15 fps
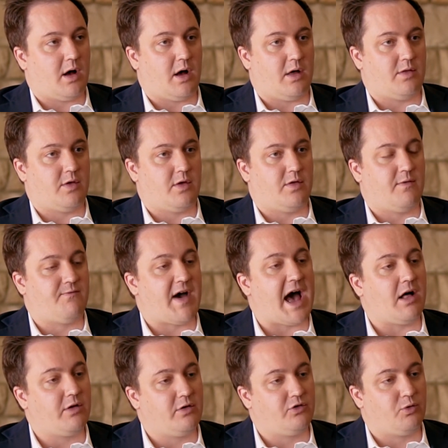the
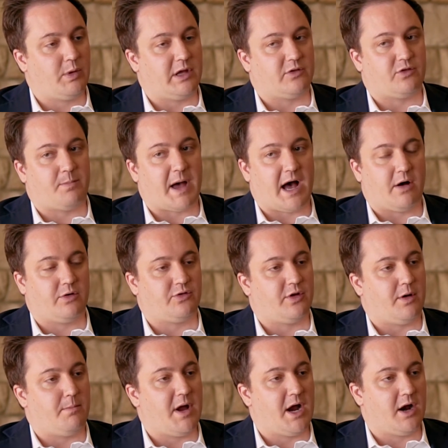values we espouse in
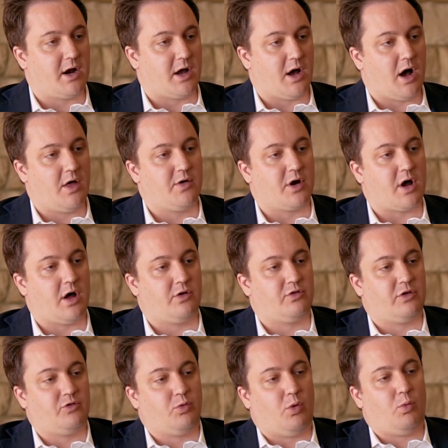America, other
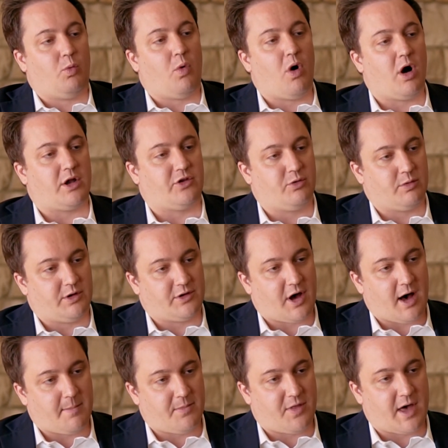countries will want to
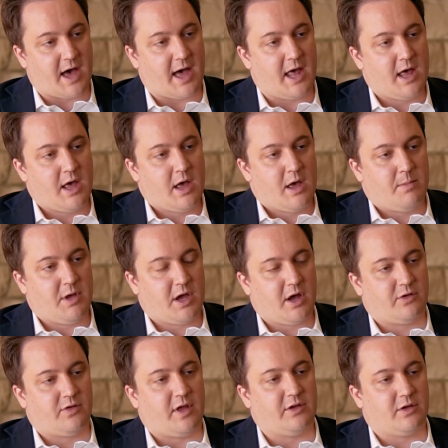adopt that
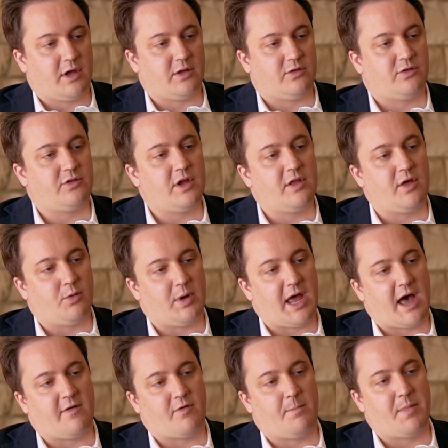because they can see that we
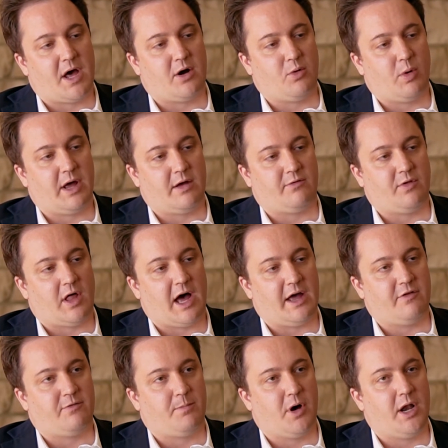have a better way of
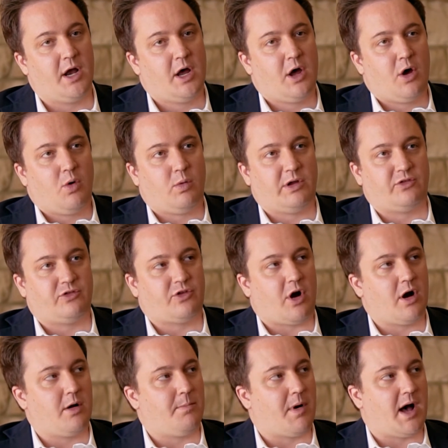life. But we
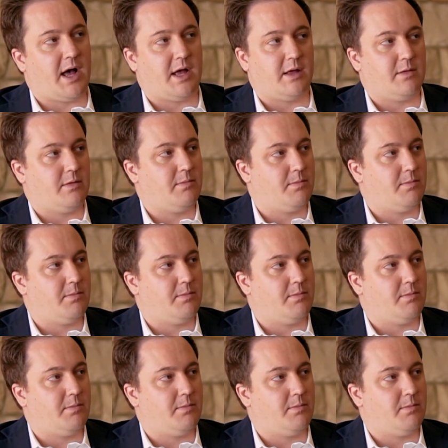start by